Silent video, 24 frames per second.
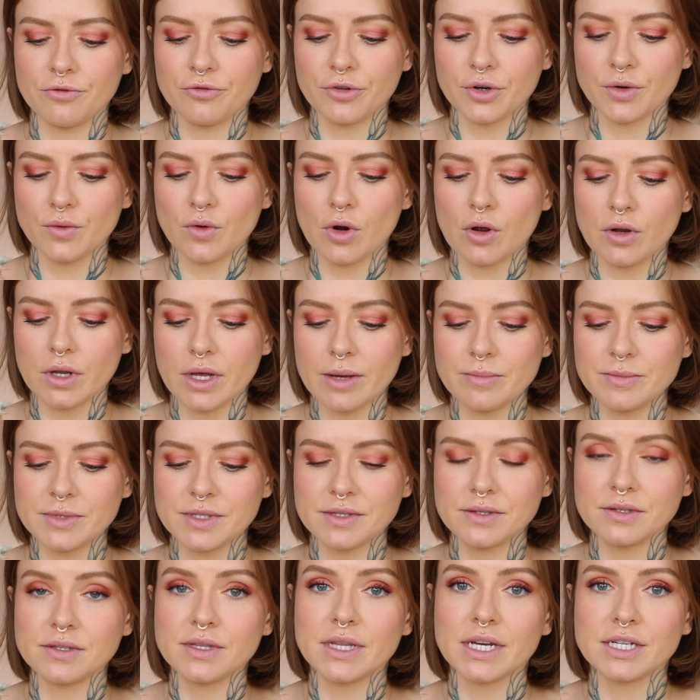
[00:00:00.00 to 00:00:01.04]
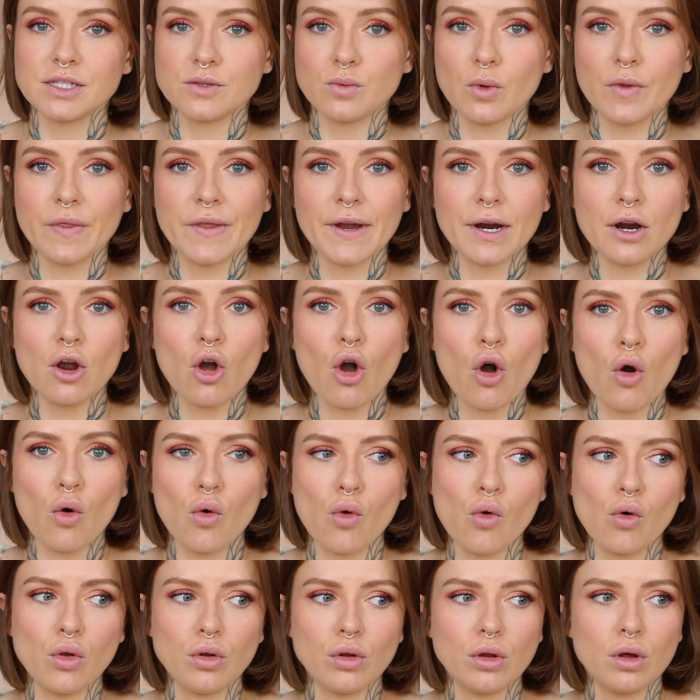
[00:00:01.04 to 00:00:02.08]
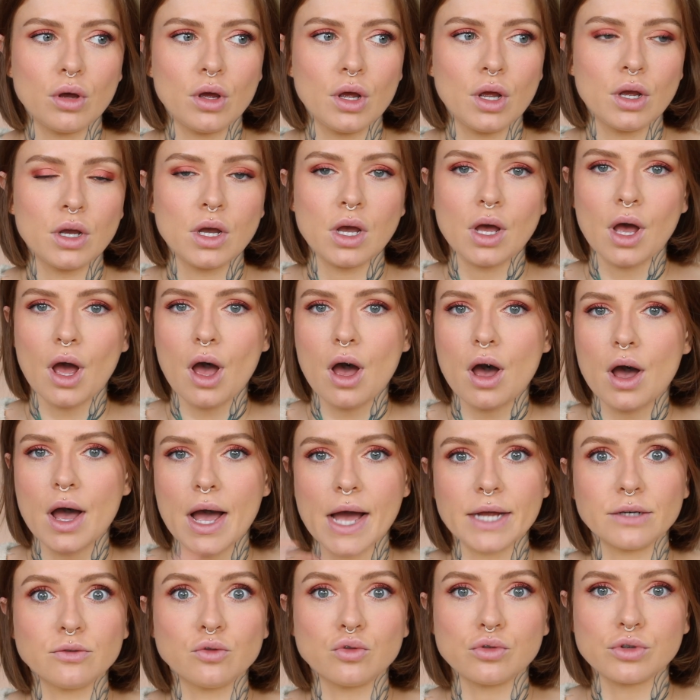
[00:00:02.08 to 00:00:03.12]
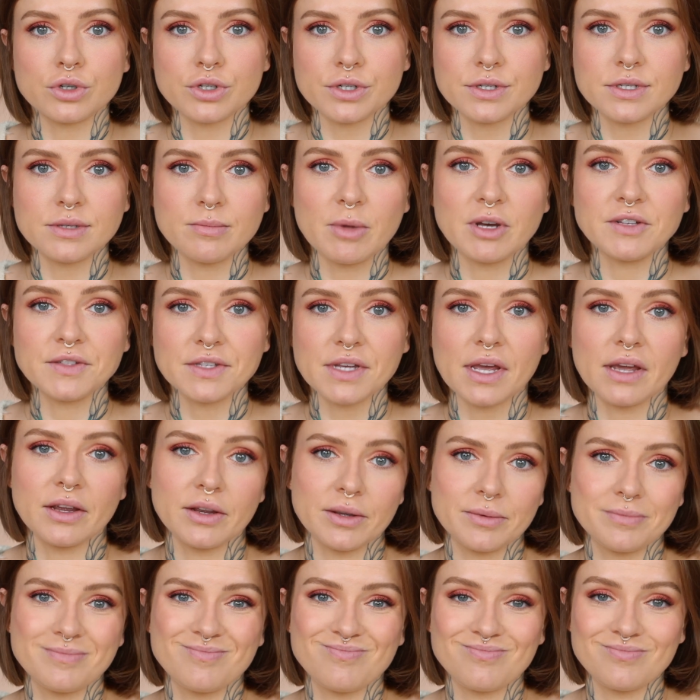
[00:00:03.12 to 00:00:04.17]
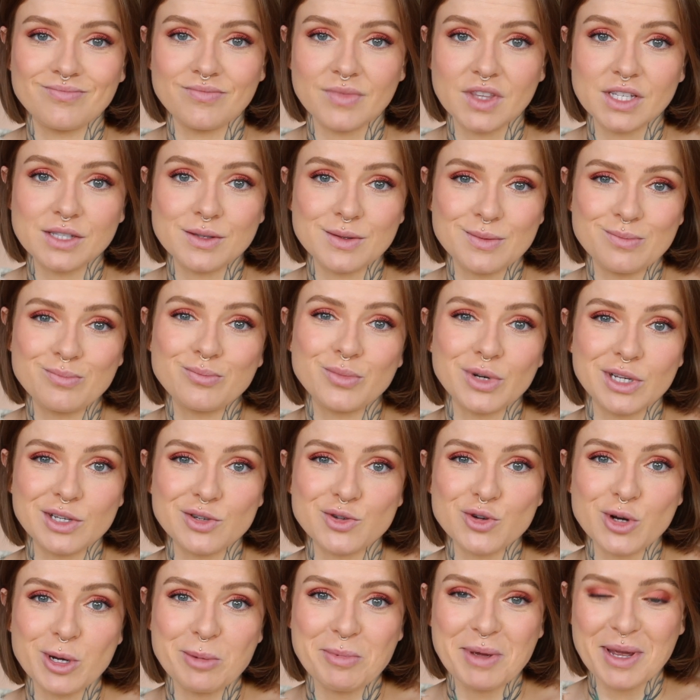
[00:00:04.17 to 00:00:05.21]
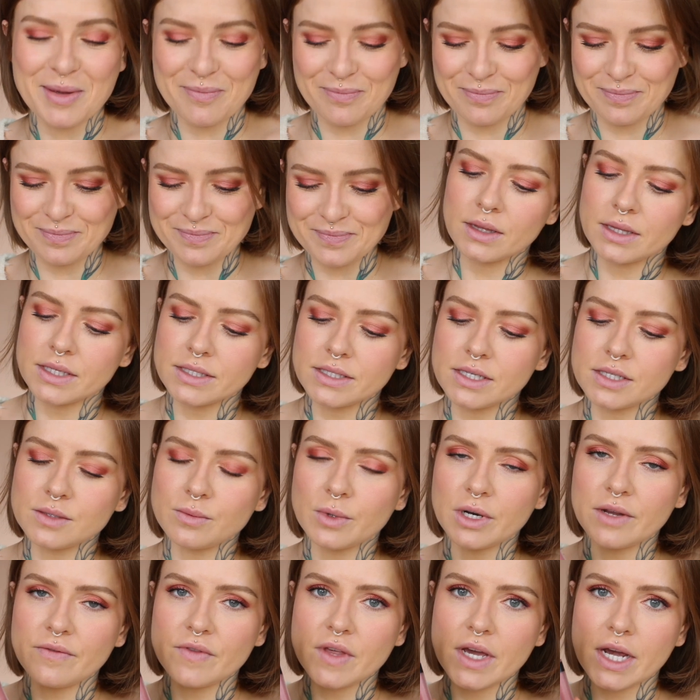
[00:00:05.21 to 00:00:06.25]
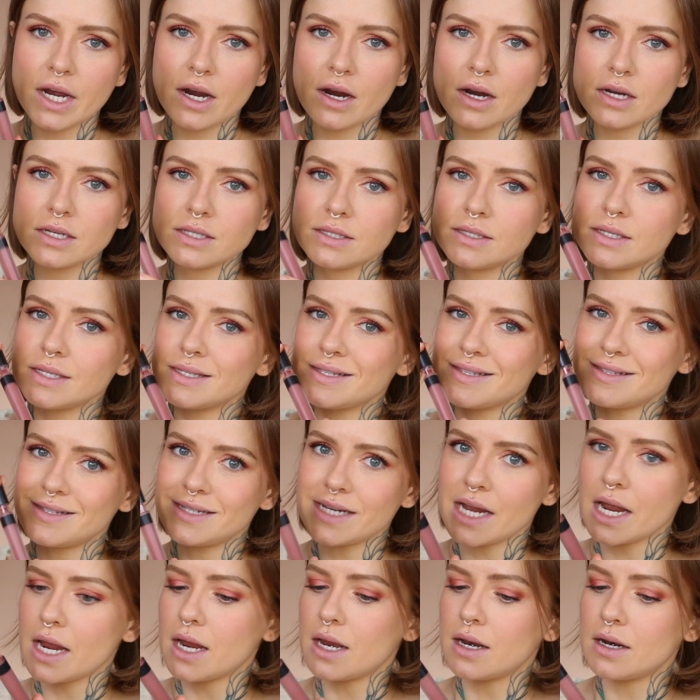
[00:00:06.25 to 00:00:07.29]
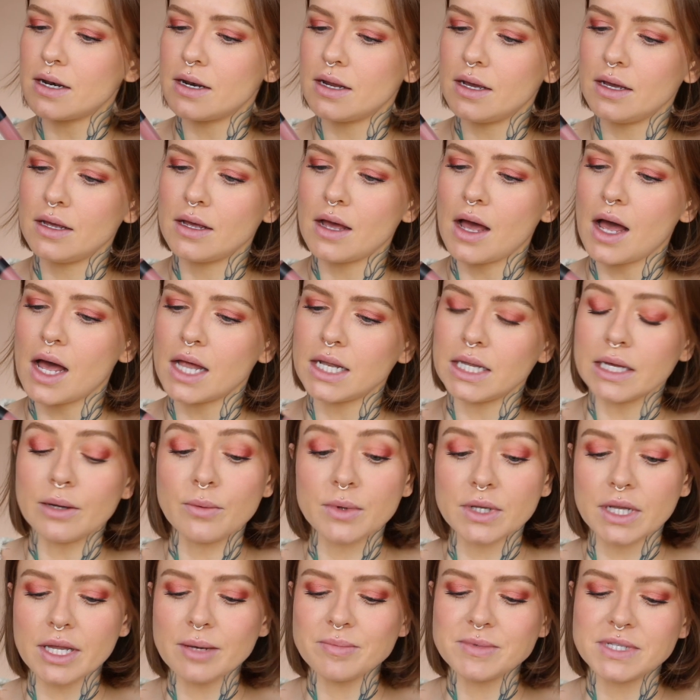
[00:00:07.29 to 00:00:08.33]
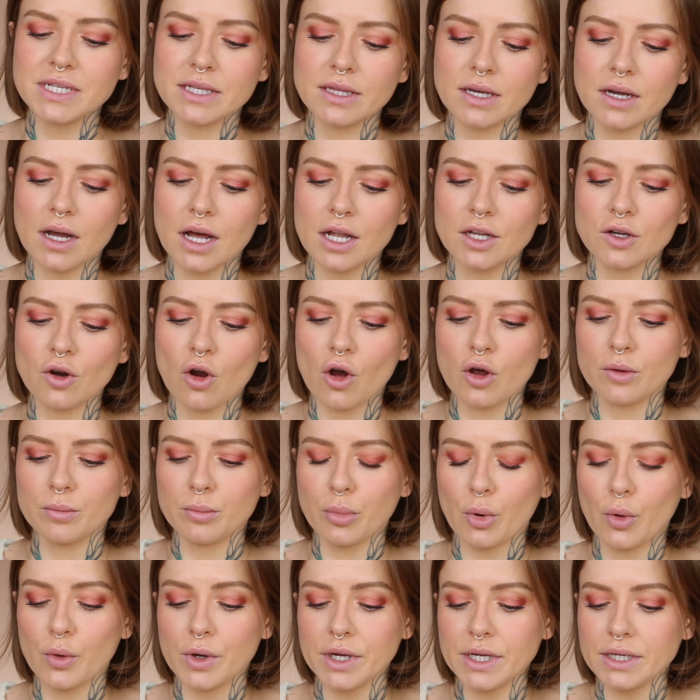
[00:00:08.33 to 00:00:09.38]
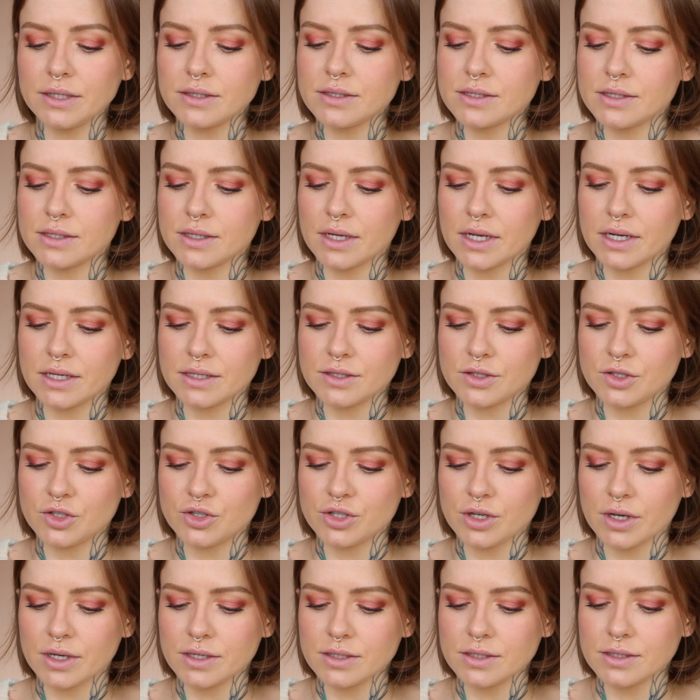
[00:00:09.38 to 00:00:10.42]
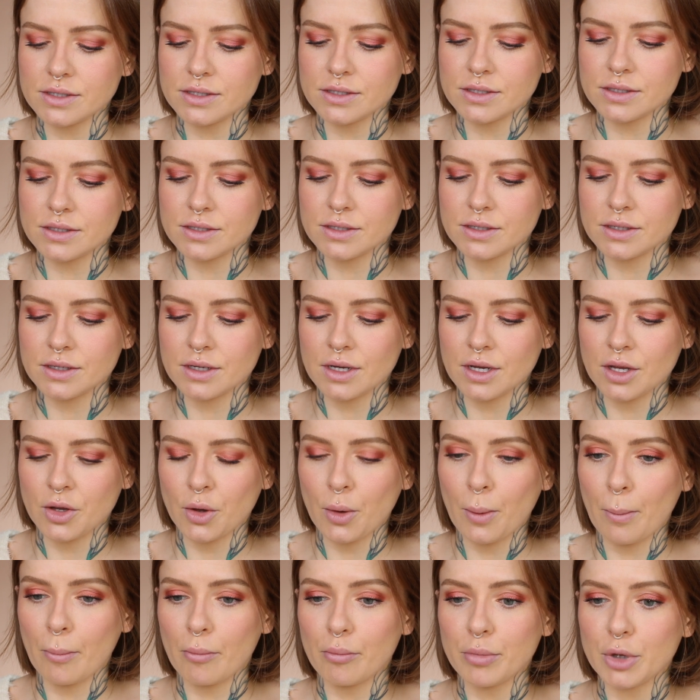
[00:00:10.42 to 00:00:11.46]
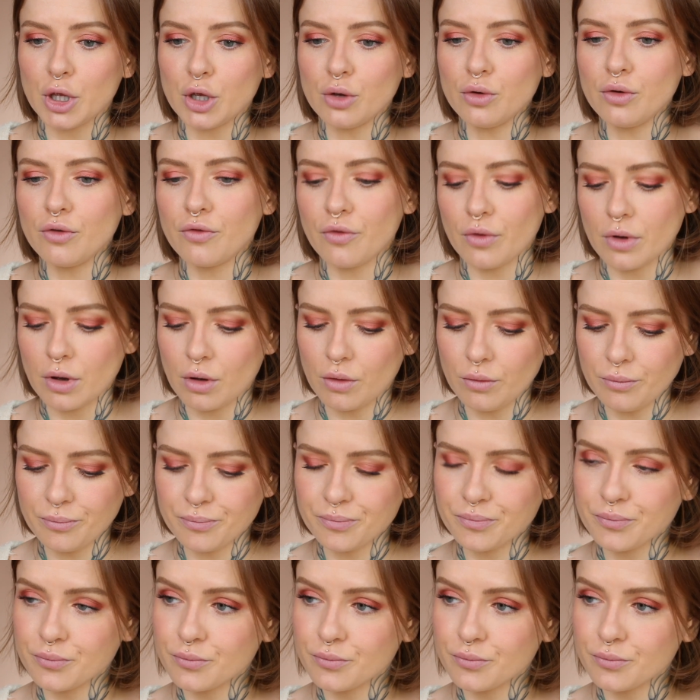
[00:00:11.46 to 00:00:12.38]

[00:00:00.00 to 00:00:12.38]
Fruit roll-ups. That's what their whole uh, headquarters smells like. It's pretty dreamy. This is one of their Sustain uh, liquid lips in the color On Point. It is just beautiful.